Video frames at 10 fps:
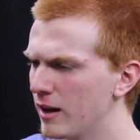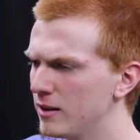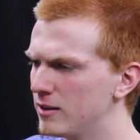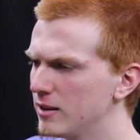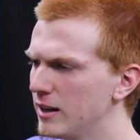
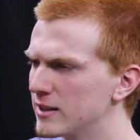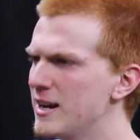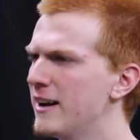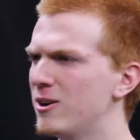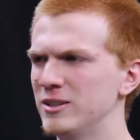And
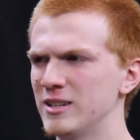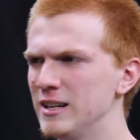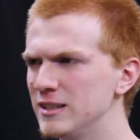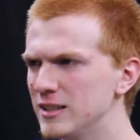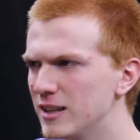it's not always
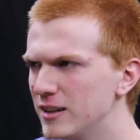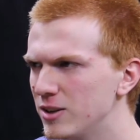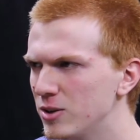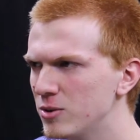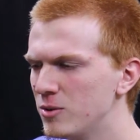an easy
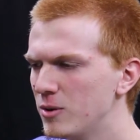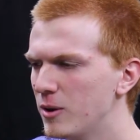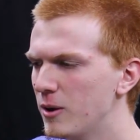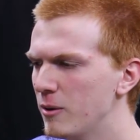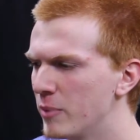thing to do,
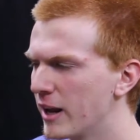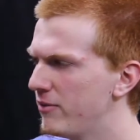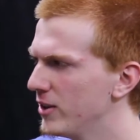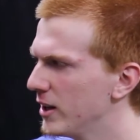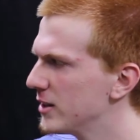
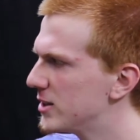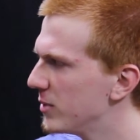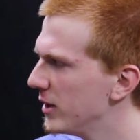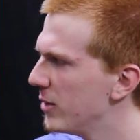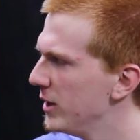but I feel like
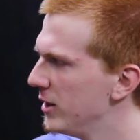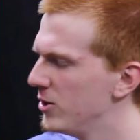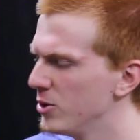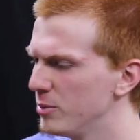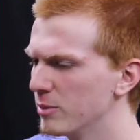it's something that we
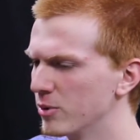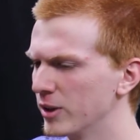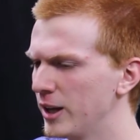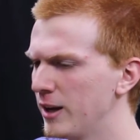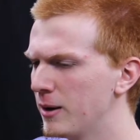need to do to be
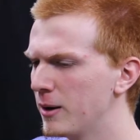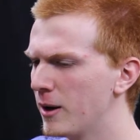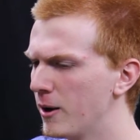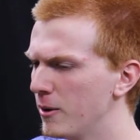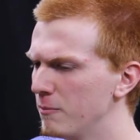able to relate
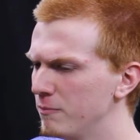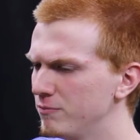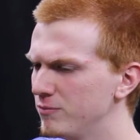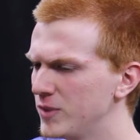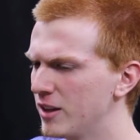
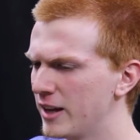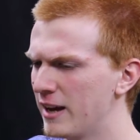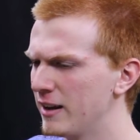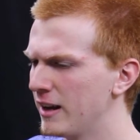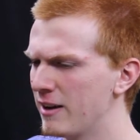to
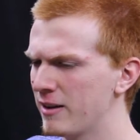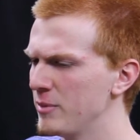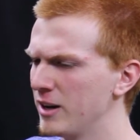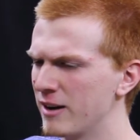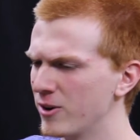that. And
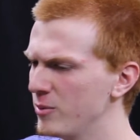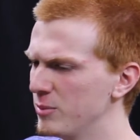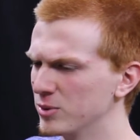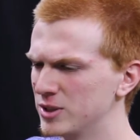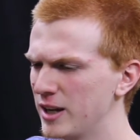I mean, I've
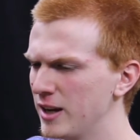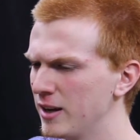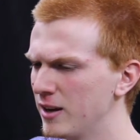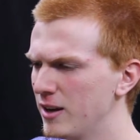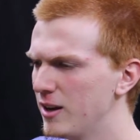heard people
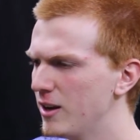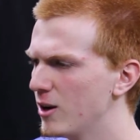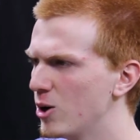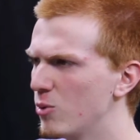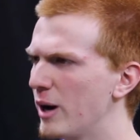say,
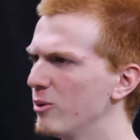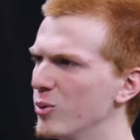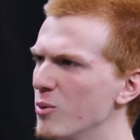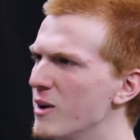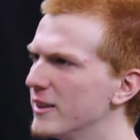oh, why
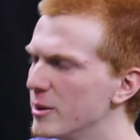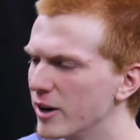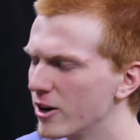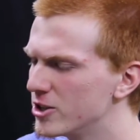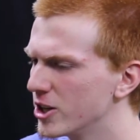would we want
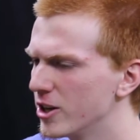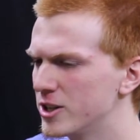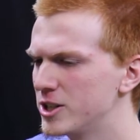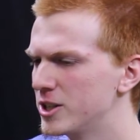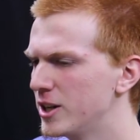them in our
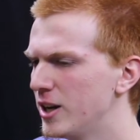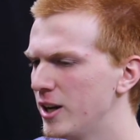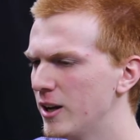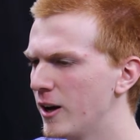church?